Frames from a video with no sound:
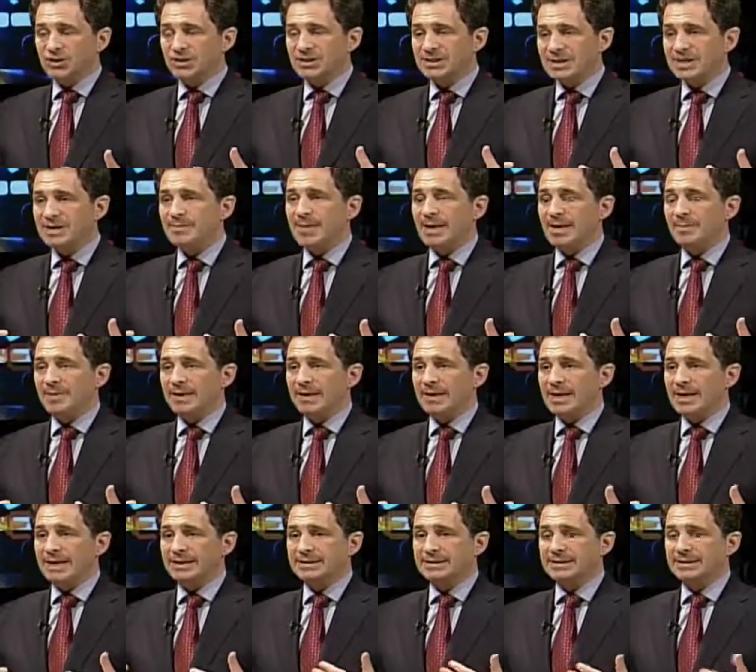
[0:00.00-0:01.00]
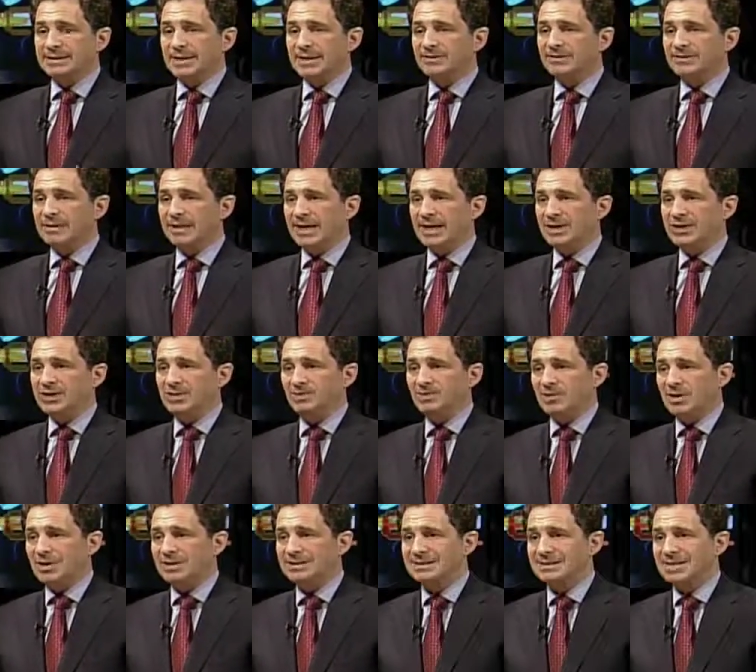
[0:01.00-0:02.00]
just email me at
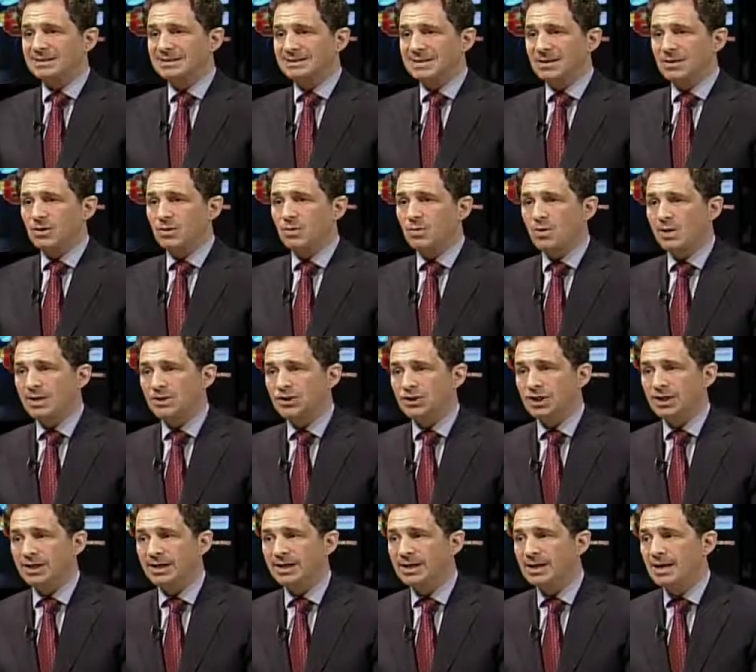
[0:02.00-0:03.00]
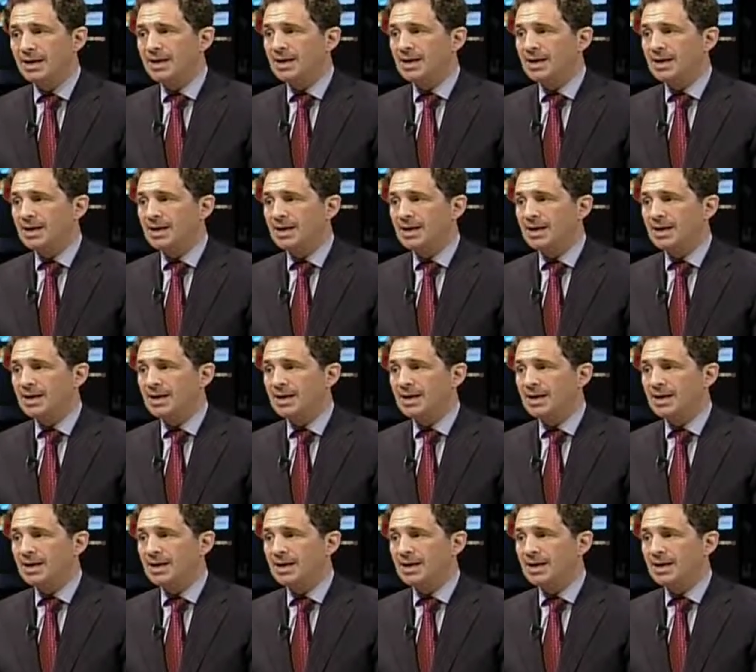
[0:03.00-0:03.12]
davidlesch@bronxnet.org,